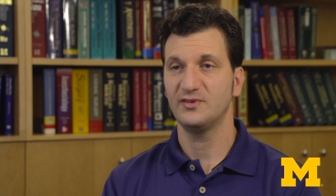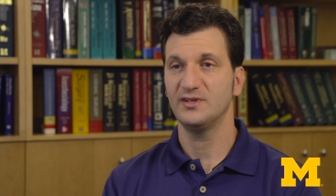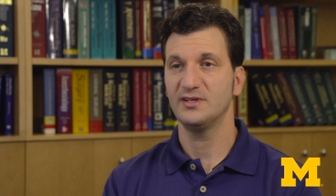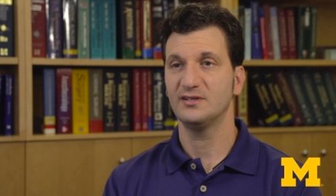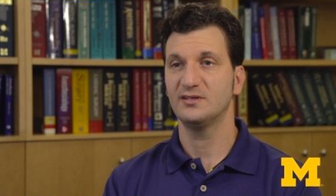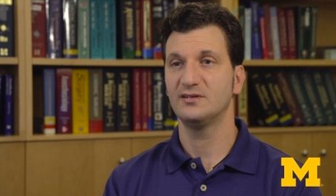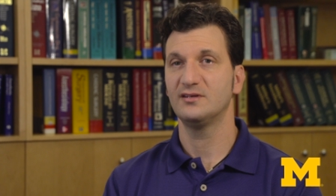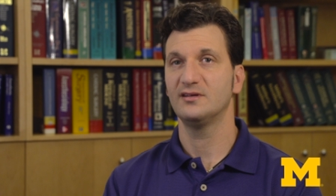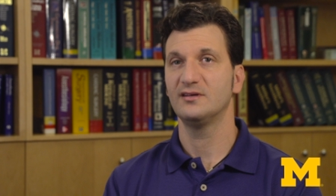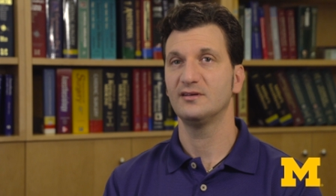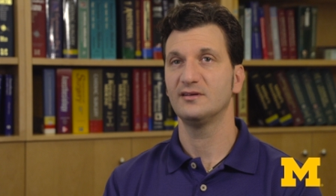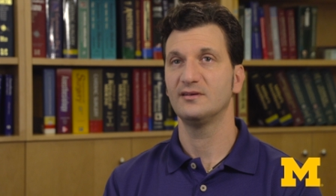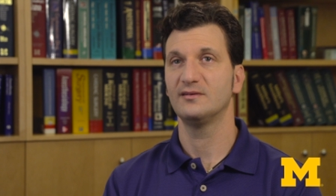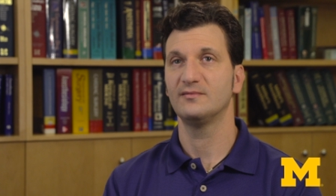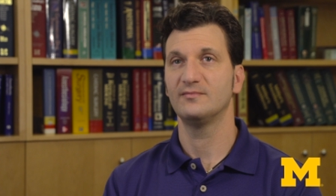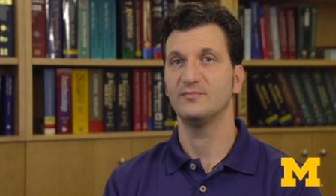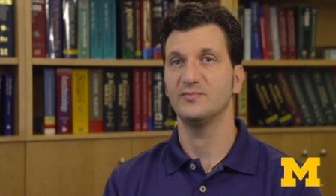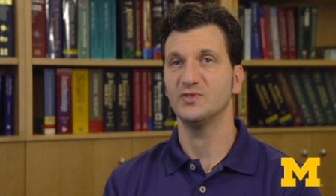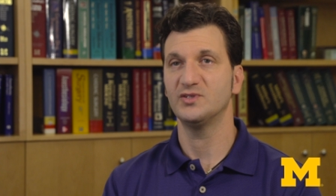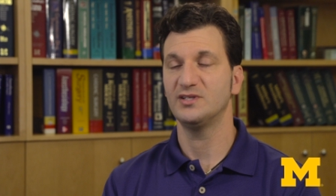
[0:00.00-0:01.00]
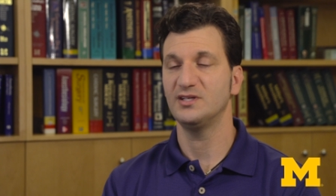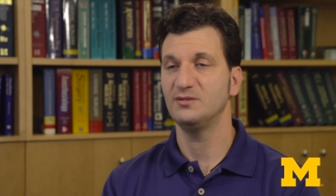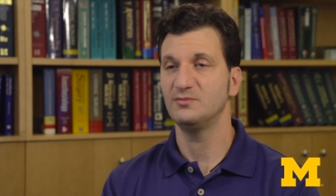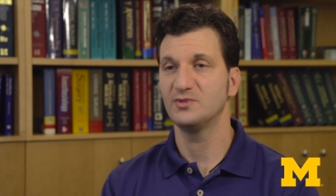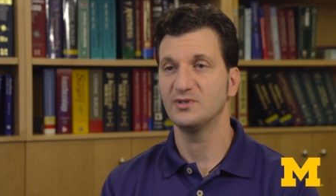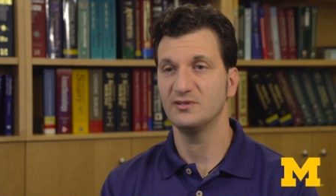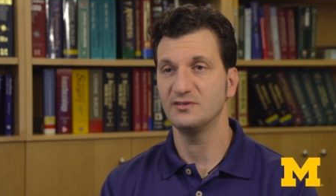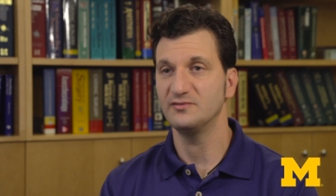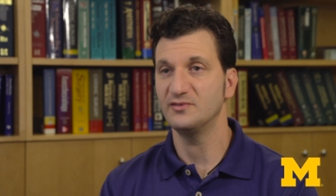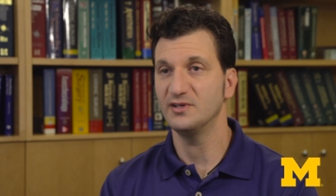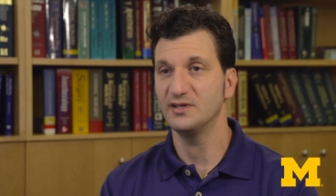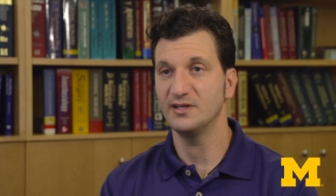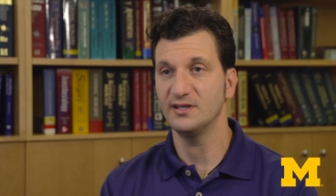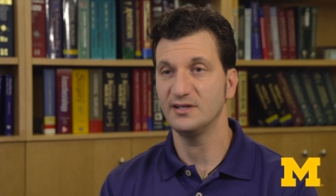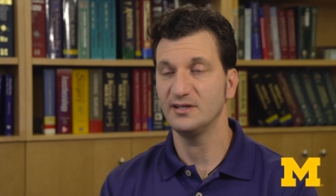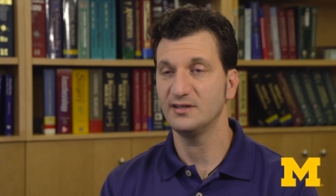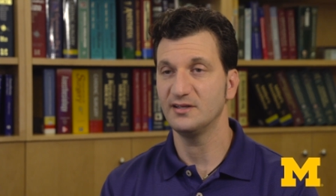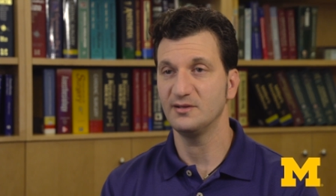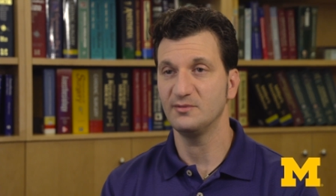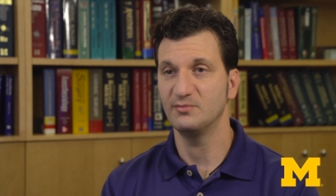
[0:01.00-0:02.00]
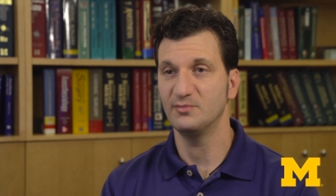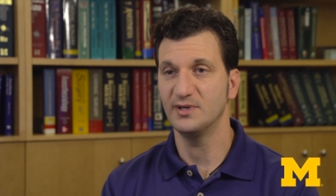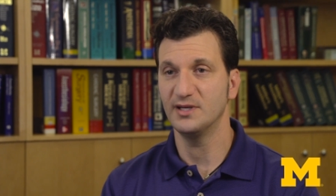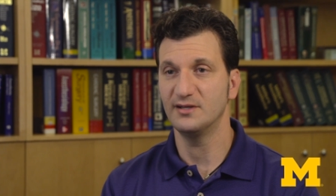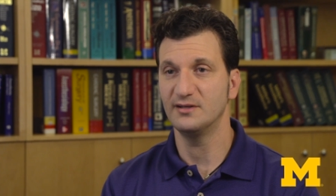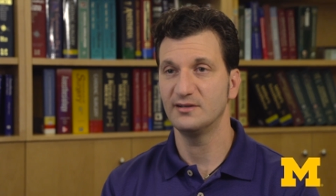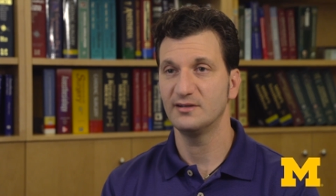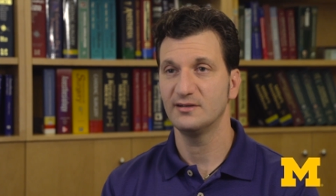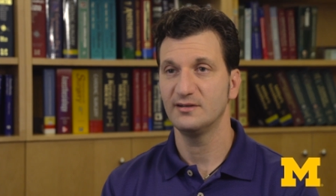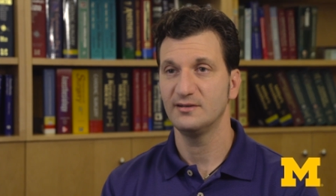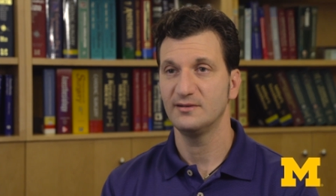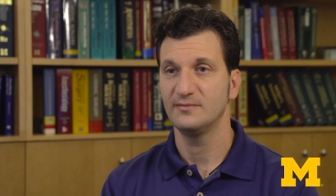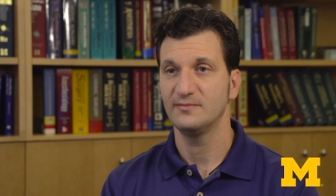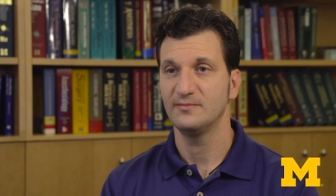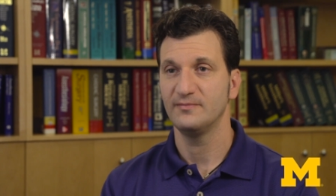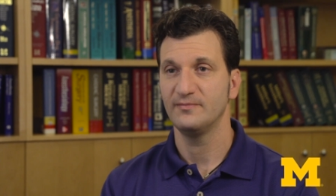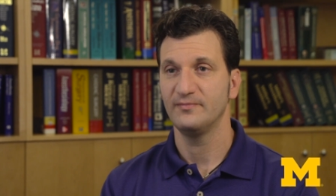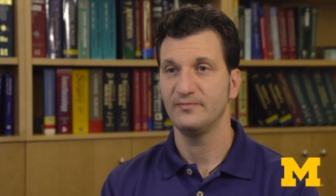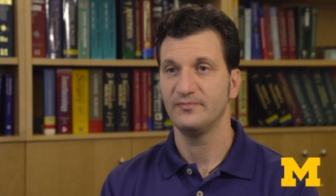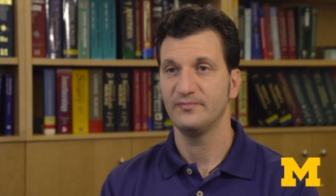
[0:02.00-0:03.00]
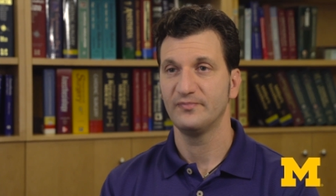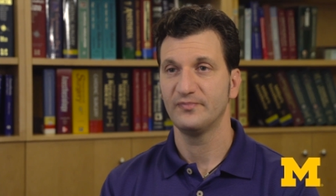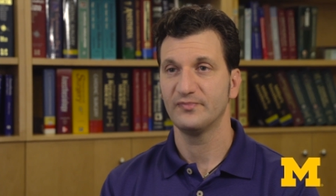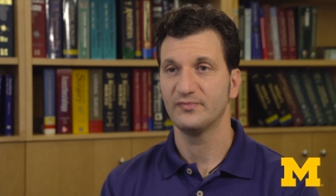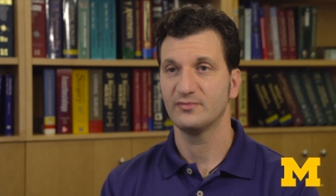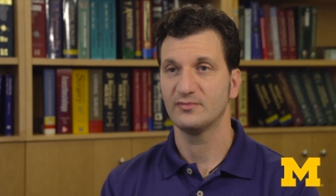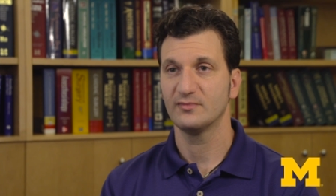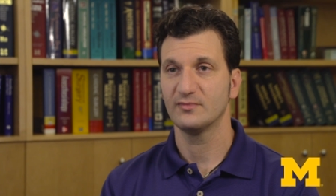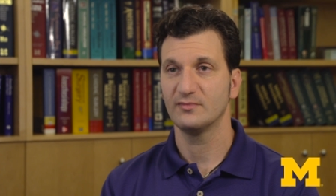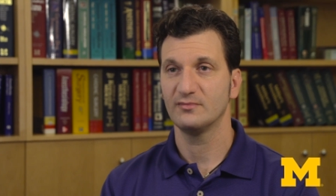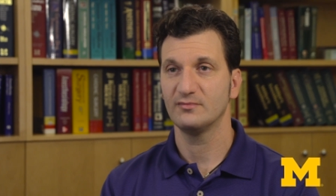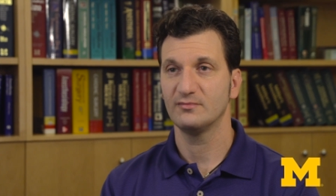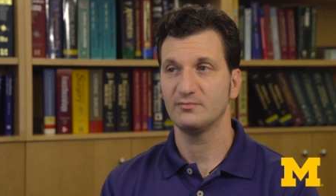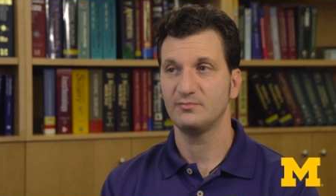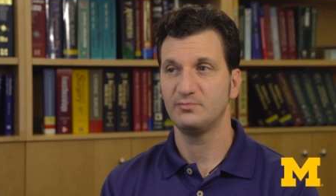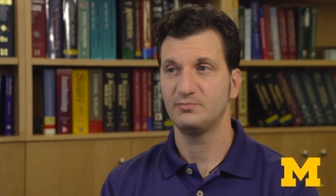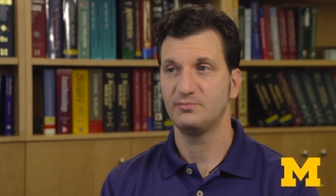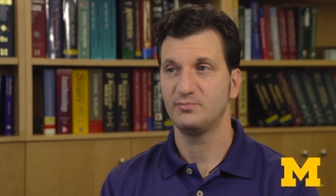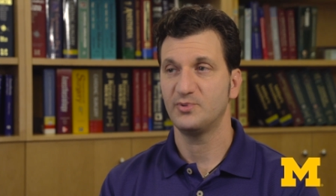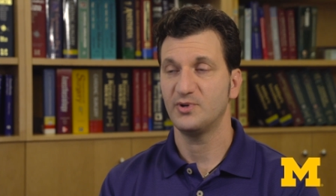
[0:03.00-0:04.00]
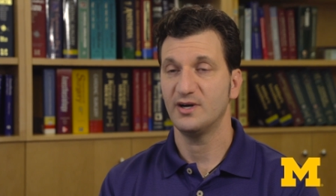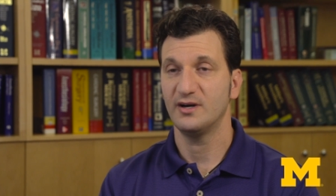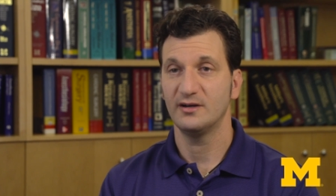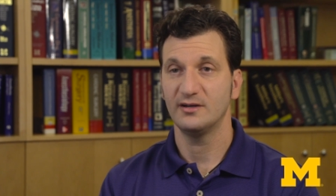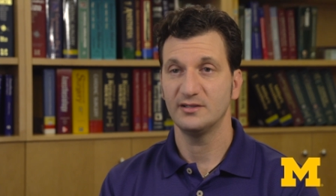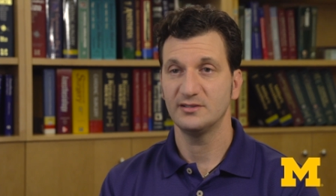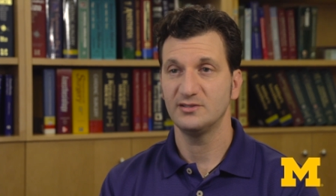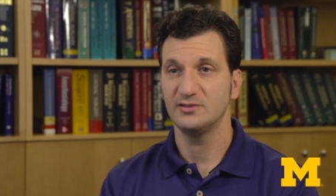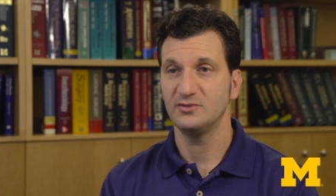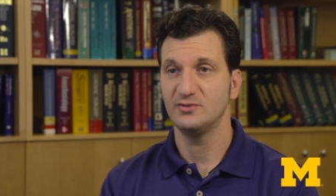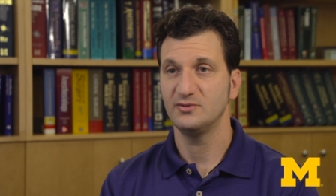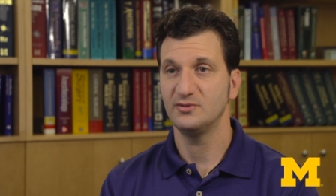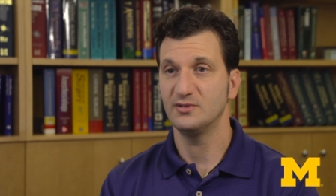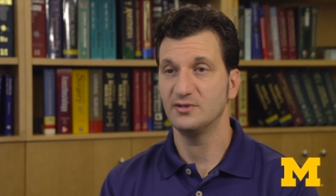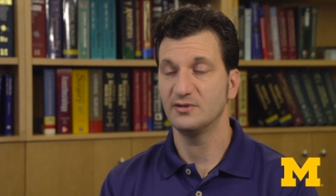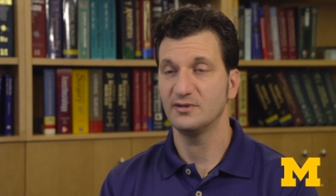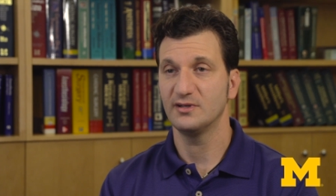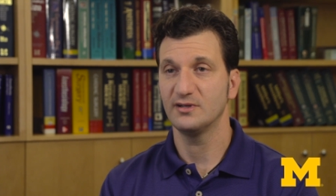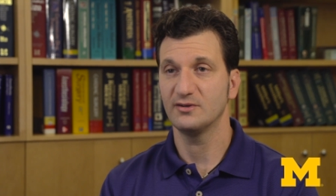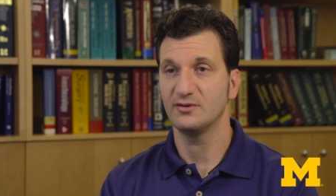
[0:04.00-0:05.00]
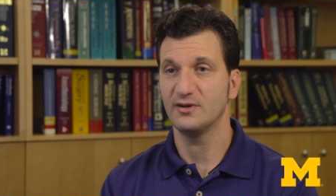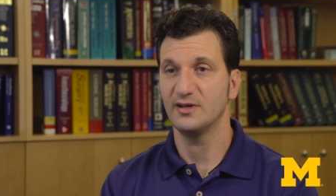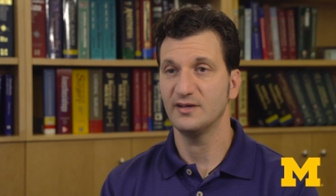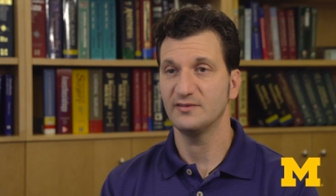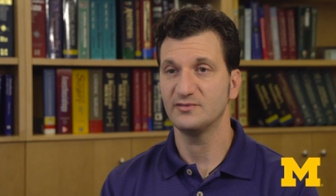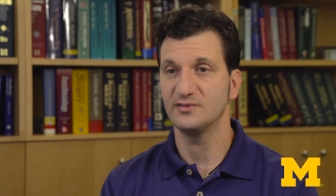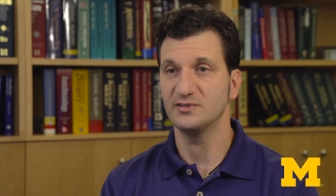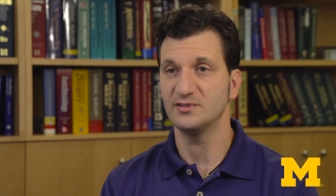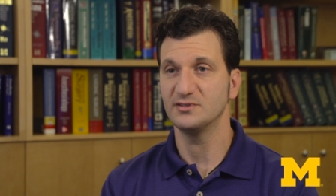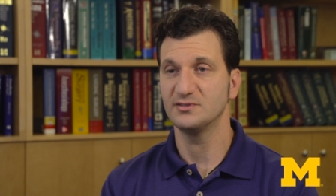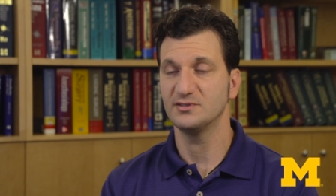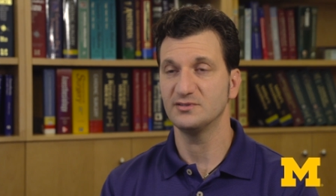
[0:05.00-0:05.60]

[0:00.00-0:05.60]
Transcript: think the team could have done anything better prior to, during, or after the